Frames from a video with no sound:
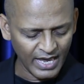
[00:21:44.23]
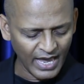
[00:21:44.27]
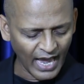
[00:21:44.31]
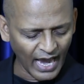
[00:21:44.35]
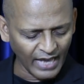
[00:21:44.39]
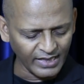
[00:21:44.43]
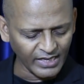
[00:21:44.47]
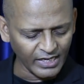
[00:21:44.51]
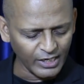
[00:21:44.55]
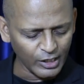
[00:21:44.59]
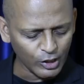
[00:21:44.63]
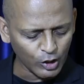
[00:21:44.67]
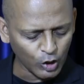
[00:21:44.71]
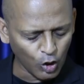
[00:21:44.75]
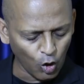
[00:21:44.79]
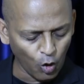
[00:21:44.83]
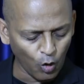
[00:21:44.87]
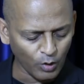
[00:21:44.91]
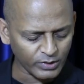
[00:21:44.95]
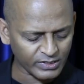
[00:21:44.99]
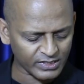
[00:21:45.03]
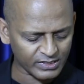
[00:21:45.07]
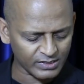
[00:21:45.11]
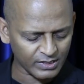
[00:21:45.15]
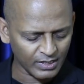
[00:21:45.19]
And then he
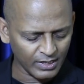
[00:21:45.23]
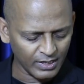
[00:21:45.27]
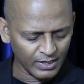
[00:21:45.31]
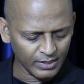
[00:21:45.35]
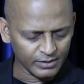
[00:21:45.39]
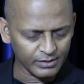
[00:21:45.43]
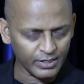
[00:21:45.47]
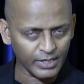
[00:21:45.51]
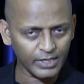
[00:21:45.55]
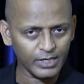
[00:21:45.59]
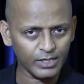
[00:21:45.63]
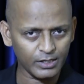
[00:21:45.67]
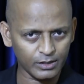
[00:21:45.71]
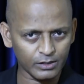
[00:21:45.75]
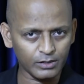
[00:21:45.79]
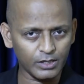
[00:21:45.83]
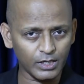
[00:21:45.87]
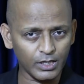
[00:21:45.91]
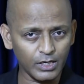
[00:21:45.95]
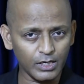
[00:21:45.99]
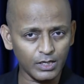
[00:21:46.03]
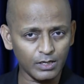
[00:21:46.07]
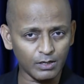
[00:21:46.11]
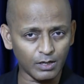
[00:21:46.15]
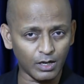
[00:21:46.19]
quotes
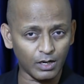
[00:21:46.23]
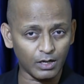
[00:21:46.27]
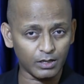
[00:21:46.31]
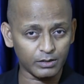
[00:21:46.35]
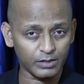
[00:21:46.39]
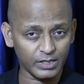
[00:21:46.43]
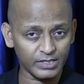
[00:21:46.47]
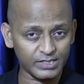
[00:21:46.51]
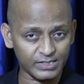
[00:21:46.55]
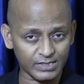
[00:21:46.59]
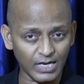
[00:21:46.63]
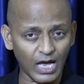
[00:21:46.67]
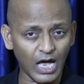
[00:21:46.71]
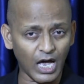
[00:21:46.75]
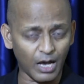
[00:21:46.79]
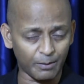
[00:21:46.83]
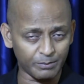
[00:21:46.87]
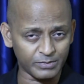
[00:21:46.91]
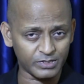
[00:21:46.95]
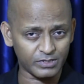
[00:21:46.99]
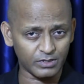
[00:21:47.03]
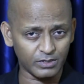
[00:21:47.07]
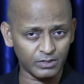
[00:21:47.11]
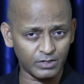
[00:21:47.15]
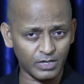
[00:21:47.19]
the
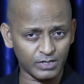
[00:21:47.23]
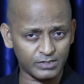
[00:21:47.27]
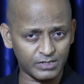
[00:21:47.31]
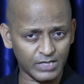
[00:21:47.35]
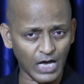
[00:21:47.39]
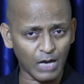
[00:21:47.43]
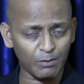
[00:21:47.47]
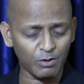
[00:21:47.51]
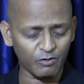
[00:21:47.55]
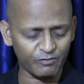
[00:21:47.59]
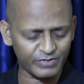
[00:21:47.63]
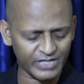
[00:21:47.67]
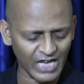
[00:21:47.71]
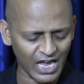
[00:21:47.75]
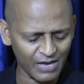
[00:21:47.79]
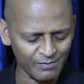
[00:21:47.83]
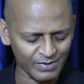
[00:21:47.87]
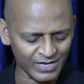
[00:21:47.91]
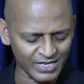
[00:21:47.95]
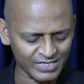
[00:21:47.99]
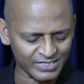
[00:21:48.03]
Psalms, the Psalm of David.